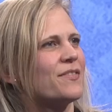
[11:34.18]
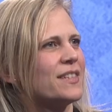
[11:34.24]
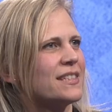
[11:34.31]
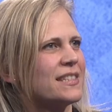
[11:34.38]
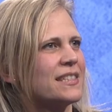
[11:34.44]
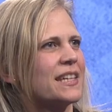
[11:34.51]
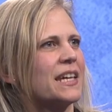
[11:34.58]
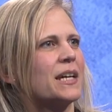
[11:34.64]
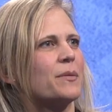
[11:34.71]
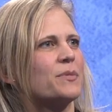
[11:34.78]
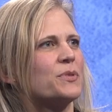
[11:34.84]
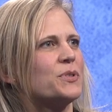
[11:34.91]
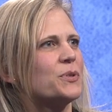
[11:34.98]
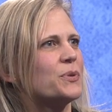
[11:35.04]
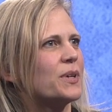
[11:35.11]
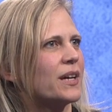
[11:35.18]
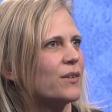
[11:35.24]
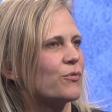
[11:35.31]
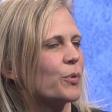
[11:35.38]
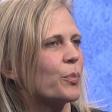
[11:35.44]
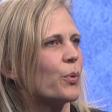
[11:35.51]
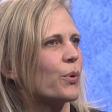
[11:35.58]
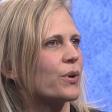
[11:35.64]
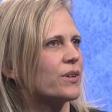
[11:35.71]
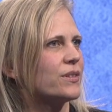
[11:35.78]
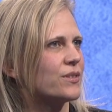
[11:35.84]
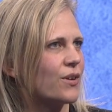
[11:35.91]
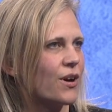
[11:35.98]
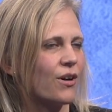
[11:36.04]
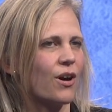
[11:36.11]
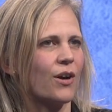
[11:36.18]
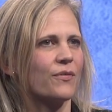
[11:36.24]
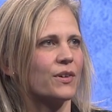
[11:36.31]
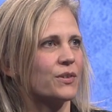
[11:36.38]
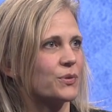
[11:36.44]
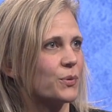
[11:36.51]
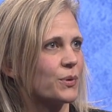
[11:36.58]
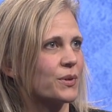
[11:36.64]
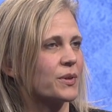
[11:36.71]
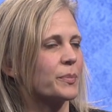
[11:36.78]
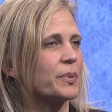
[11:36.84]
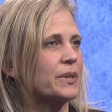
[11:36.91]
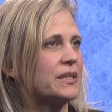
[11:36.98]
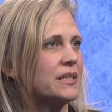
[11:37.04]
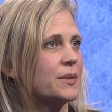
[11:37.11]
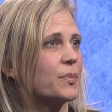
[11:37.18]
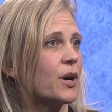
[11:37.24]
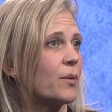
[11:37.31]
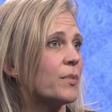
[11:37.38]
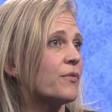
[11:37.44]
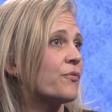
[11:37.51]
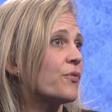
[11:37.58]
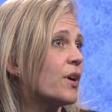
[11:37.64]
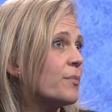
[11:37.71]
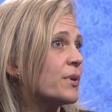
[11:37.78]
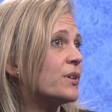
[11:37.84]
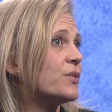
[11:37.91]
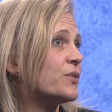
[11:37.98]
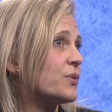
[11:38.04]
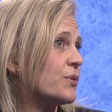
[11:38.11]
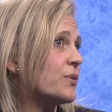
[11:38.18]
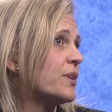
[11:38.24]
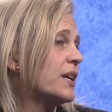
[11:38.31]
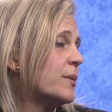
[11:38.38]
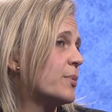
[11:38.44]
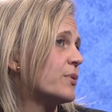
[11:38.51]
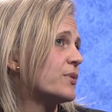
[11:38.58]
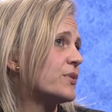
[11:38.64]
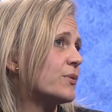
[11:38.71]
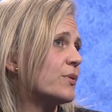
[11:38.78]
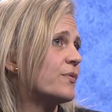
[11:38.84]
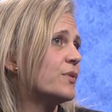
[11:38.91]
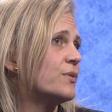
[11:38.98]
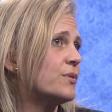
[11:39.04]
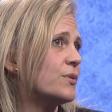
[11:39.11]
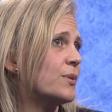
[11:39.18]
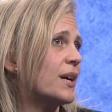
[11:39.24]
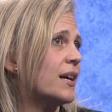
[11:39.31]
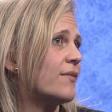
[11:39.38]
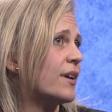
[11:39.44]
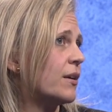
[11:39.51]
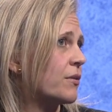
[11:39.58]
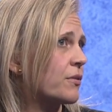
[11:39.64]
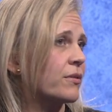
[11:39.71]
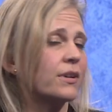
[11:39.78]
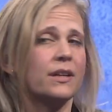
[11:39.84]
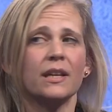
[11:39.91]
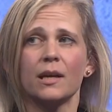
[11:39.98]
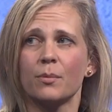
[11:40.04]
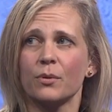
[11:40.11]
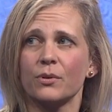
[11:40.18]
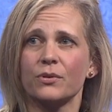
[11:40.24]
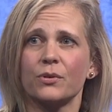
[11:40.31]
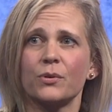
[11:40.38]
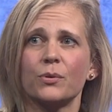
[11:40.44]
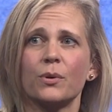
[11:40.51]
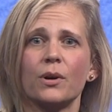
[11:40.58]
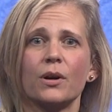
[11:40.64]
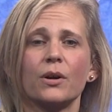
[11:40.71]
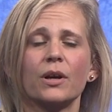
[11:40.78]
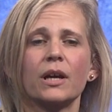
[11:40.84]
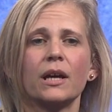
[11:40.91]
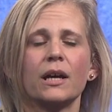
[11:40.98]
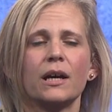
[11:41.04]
these scams do get reported to our office or to the police department from concerned neighbors. So if you do have elderly neighbors who are